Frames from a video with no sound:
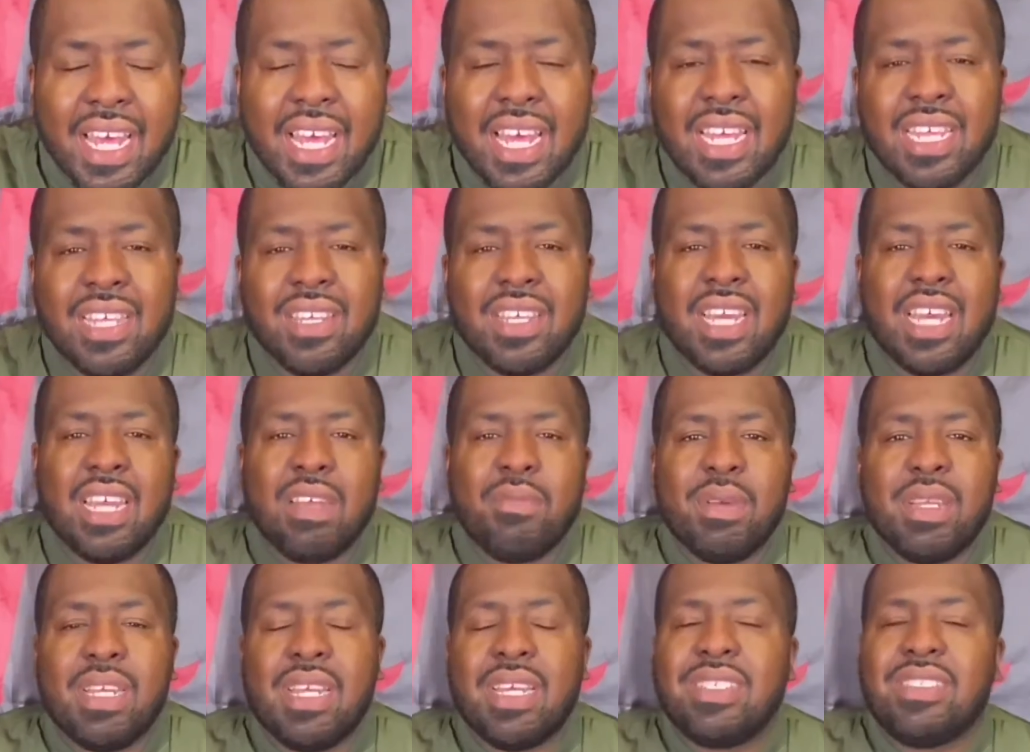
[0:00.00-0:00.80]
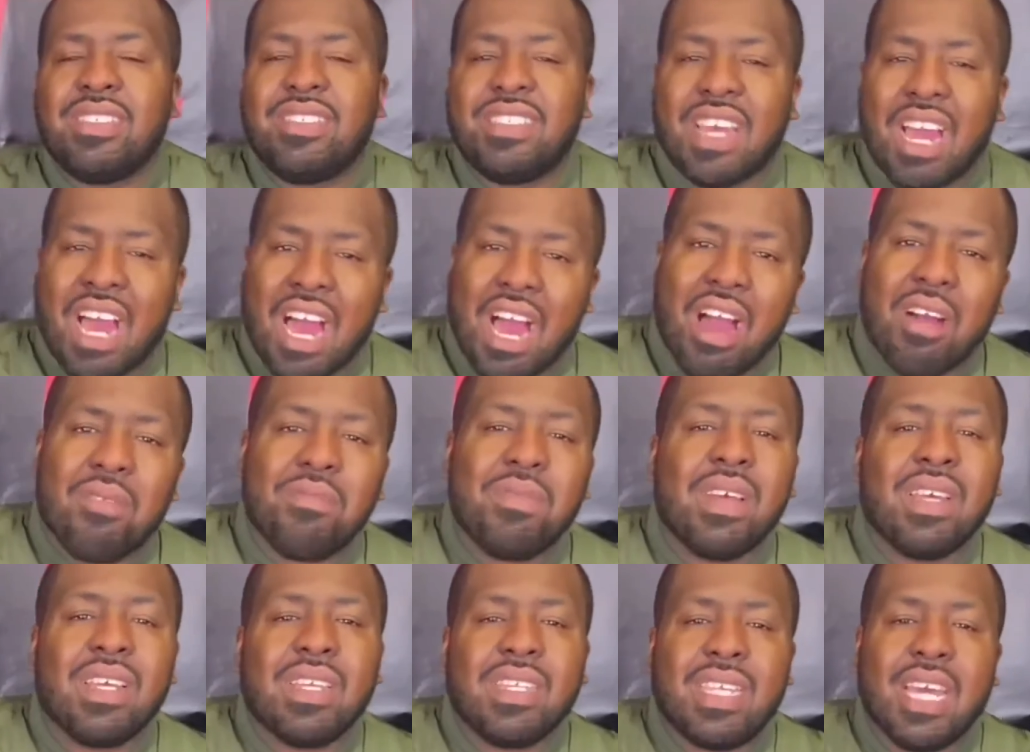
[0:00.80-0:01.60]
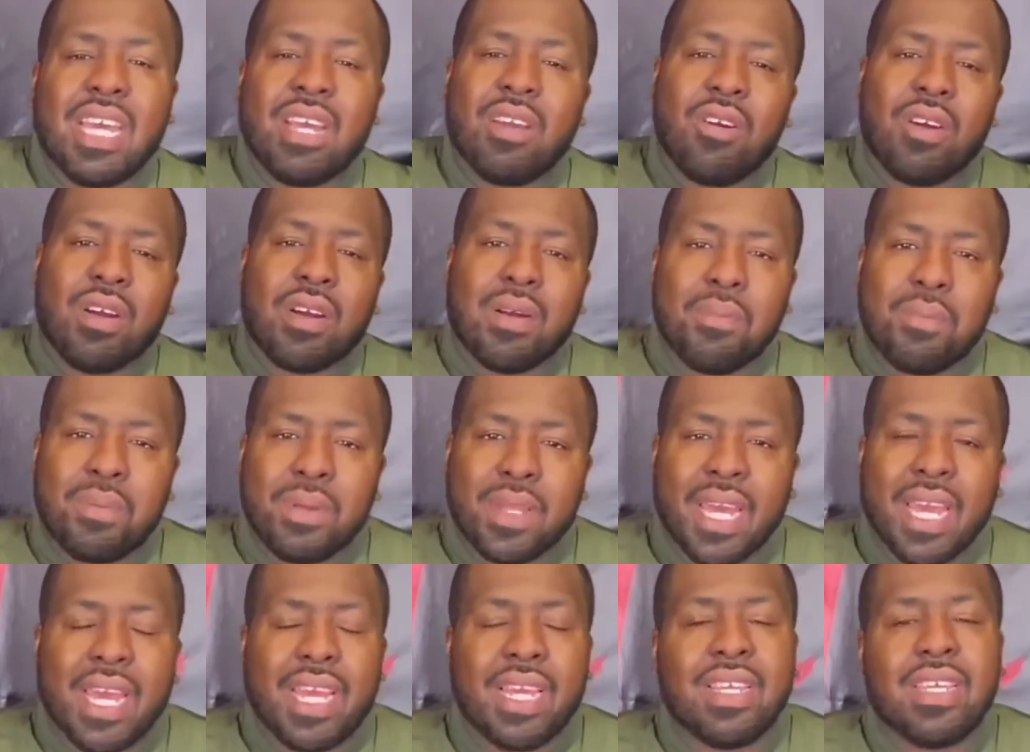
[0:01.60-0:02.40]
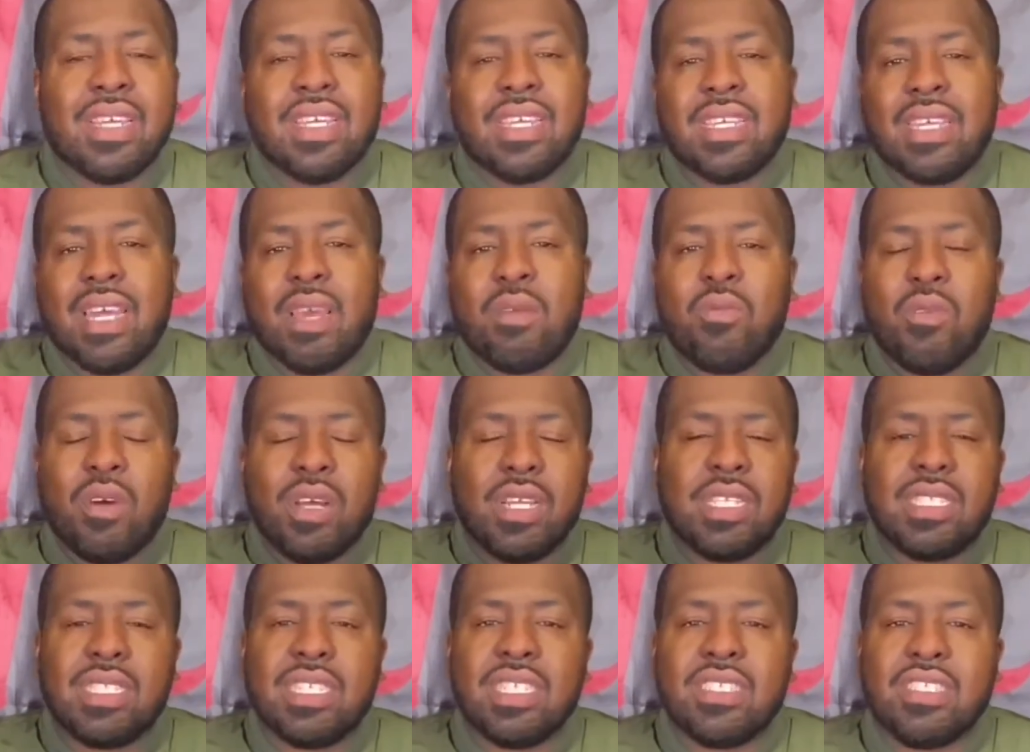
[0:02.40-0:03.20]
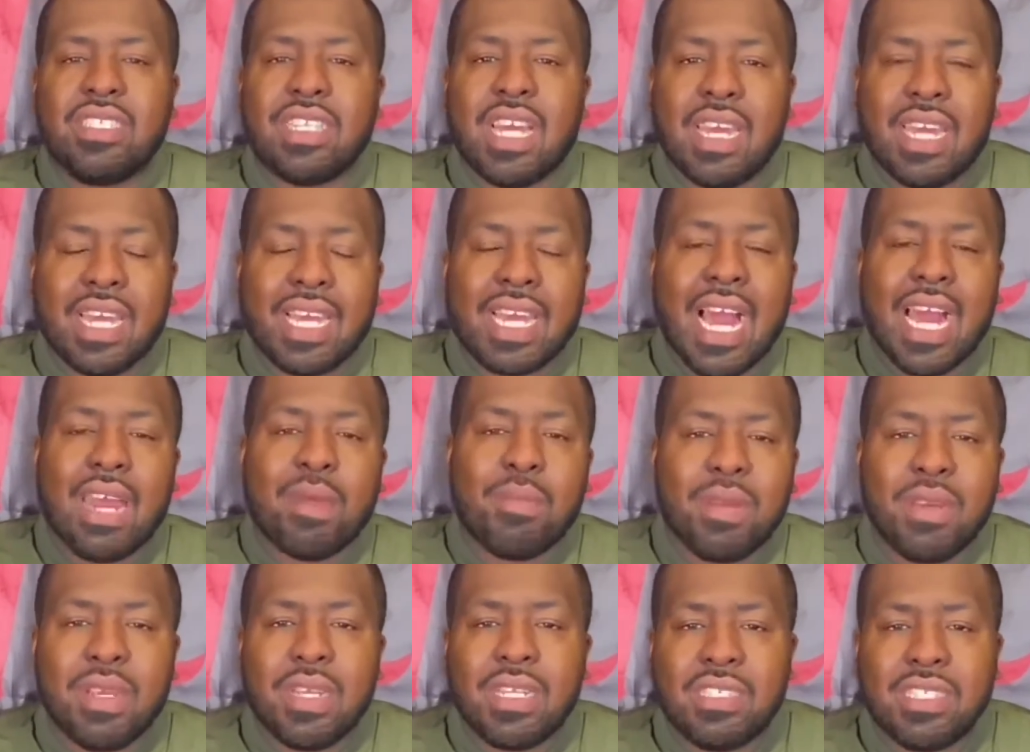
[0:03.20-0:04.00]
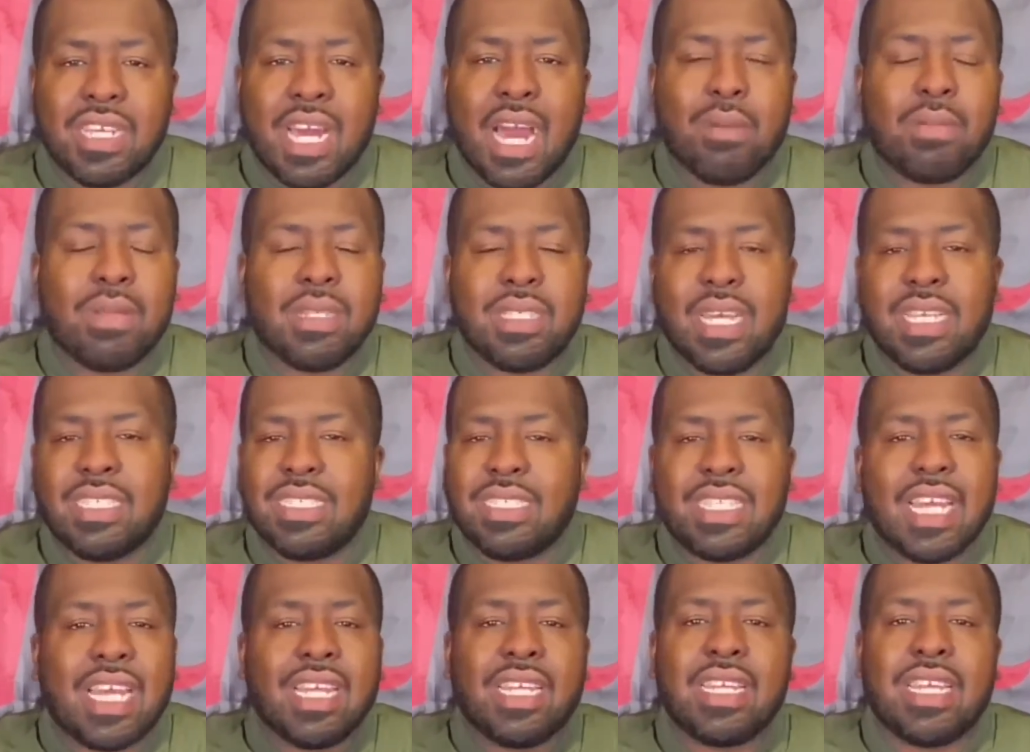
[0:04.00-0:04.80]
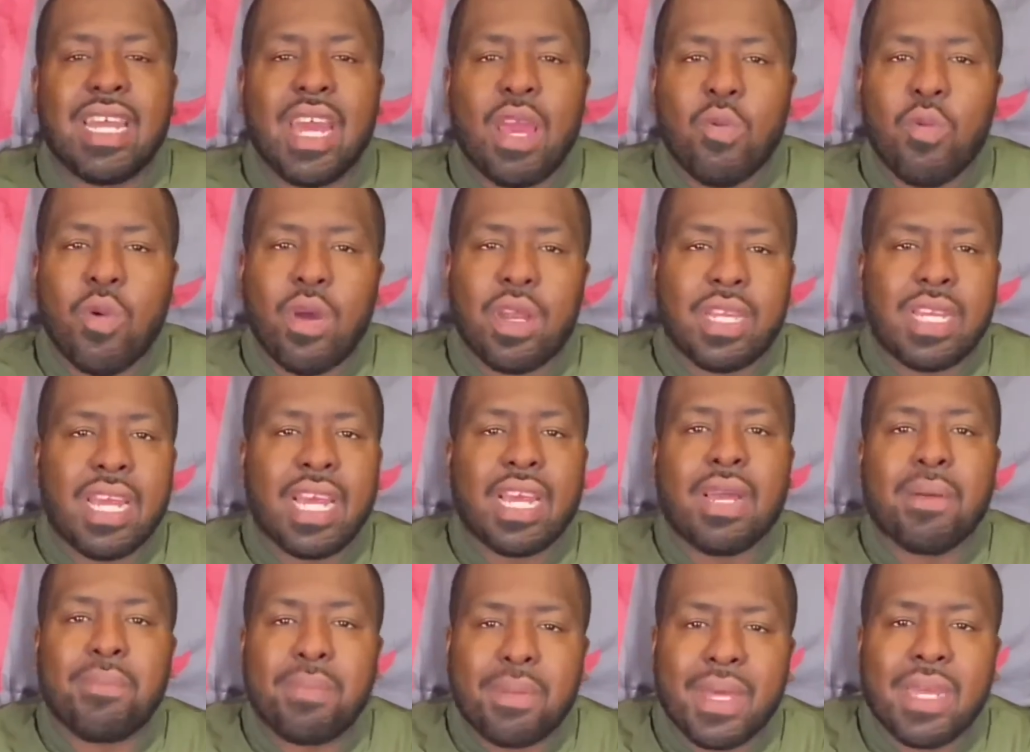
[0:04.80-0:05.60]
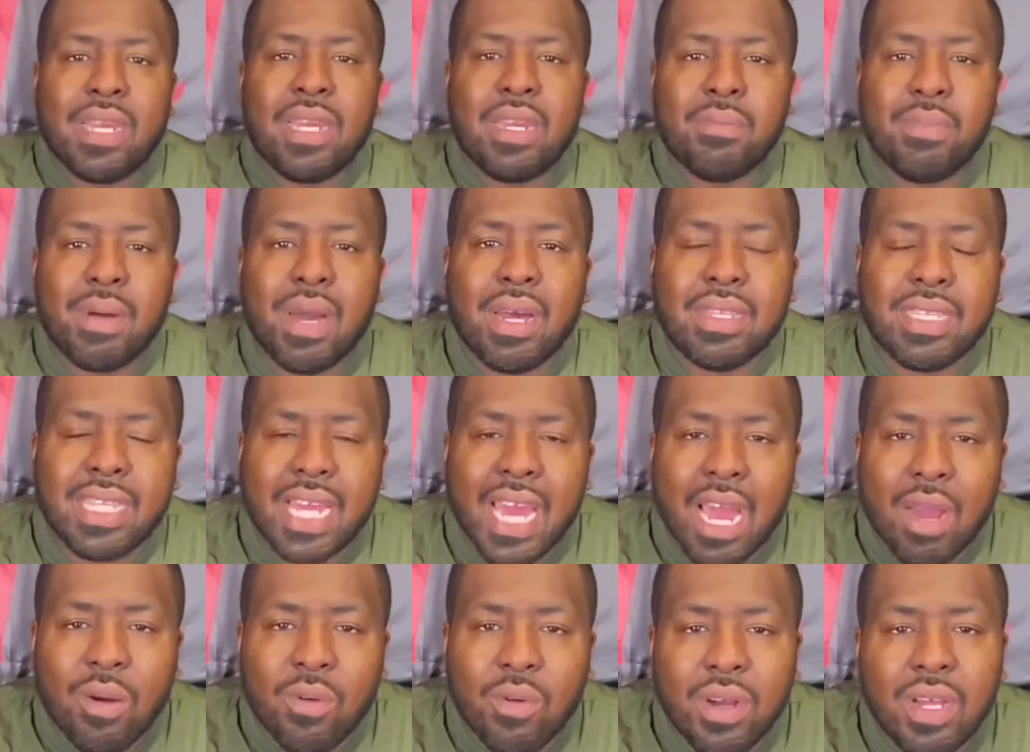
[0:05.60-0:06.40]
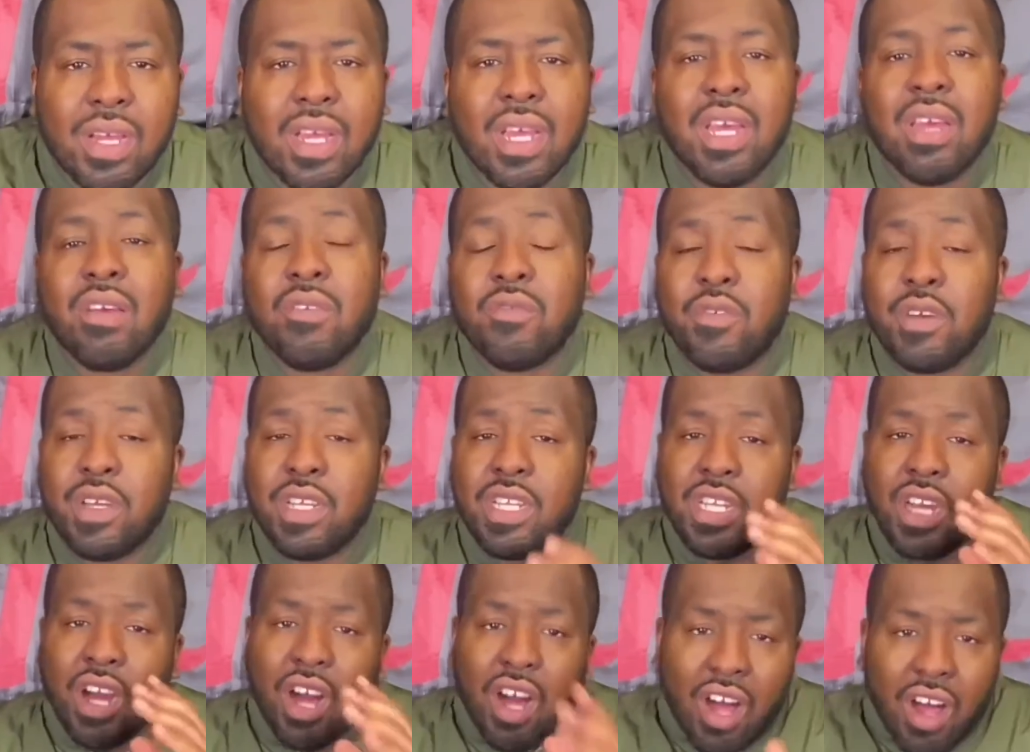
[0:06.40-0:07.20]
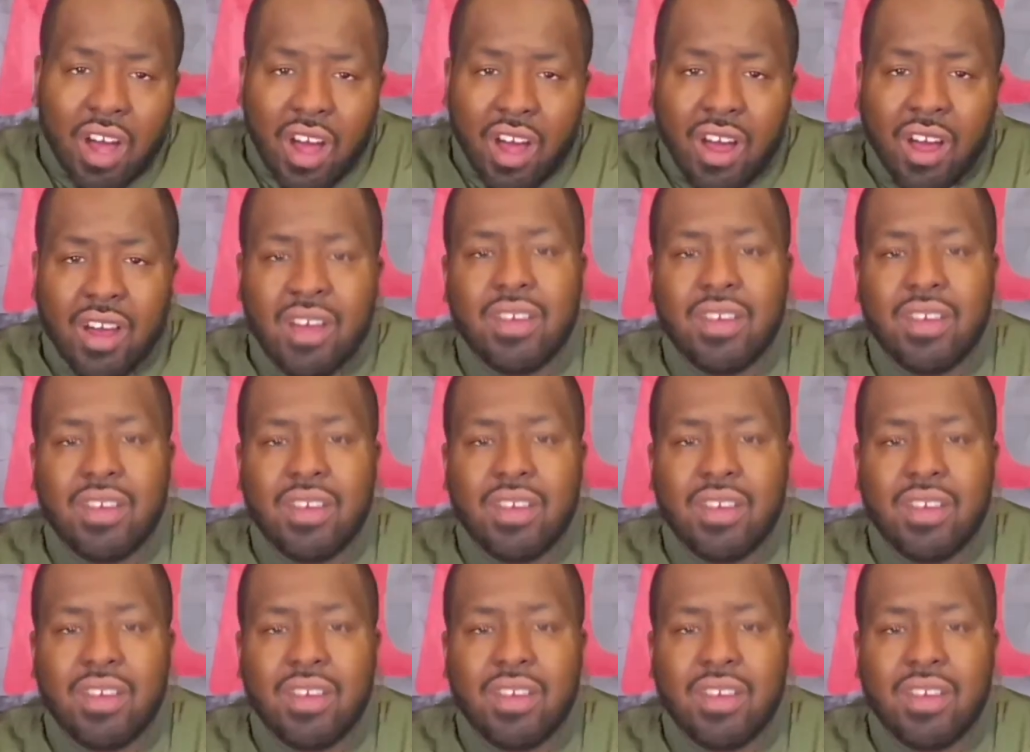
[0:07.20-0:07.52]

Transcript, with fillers: You get them in this job, they gonna complain. They wanted this job, they got them in the job that they said that they wanted, they complaining about that one. For y'all,